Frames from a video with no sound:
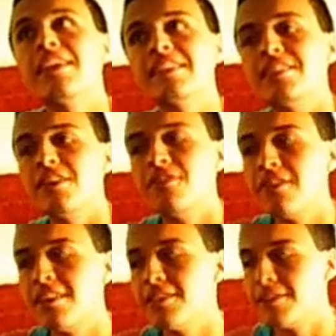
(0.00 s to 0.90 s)
and stuff.
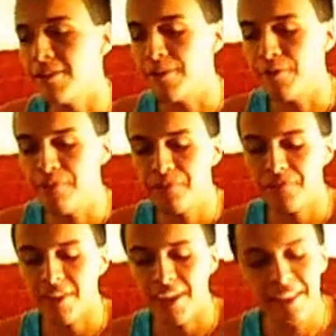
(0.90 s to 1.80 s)
So,
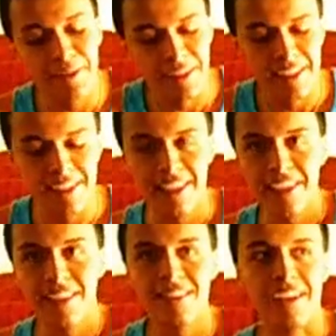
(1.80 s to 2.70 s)
anyways,
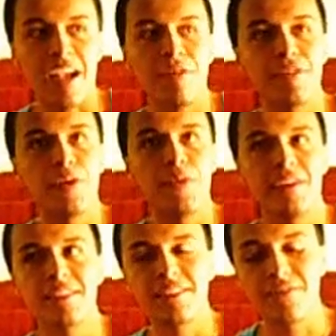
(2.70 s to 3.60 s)
like I would
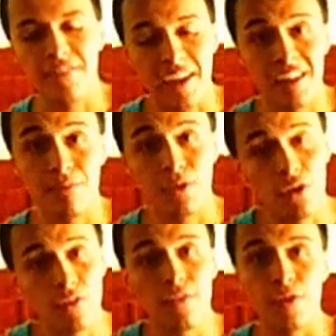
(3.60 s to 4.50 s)
always invite him
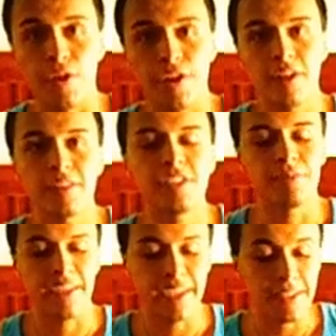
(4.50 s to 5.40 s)
over to
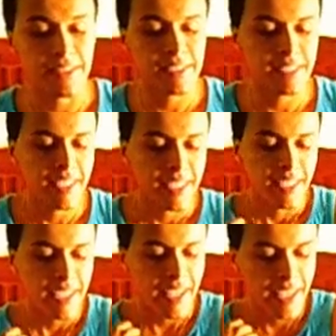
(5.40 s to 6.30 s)
my house,
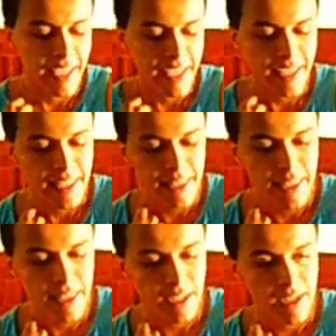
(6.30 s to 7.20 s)

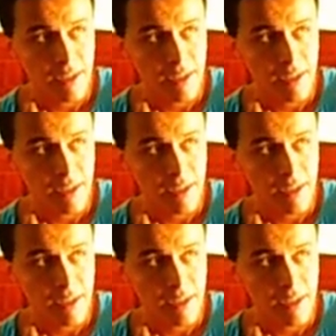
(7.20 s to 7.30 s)
and